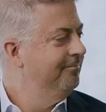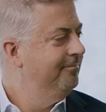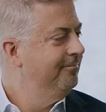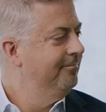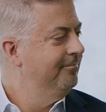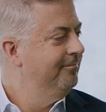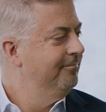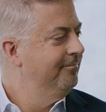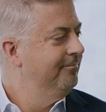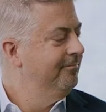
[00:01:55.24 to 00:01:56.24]

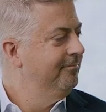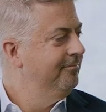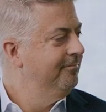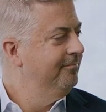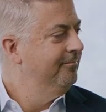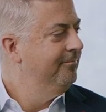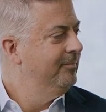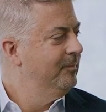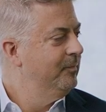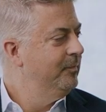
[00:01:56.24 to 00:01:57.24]

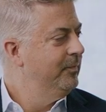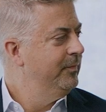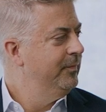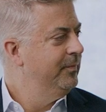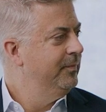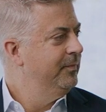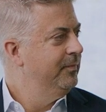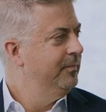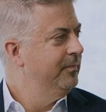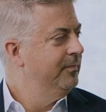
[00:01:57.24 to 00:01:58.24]

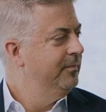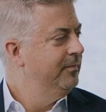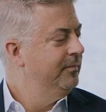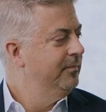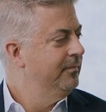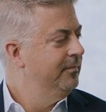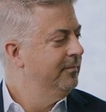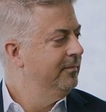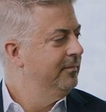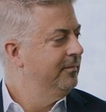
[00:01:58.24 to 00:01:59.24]

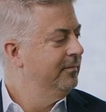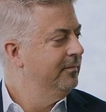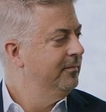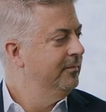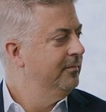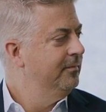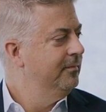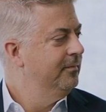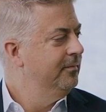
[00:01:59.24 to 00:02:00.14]
No words are spoken by the person on screen.